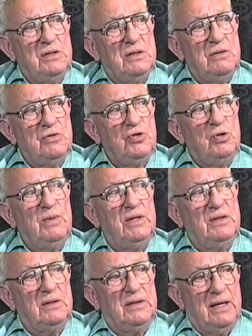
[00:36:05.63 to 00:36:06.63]
in
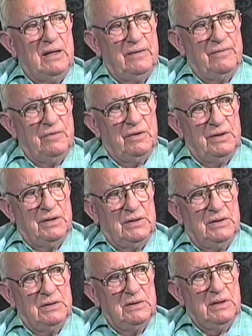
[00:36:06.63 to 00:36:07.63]
Shoemaker, California, mm
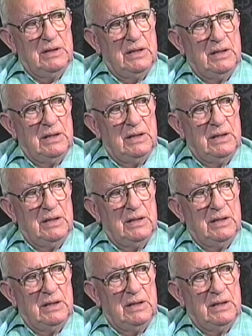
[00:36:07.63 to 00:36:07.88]
-hmm.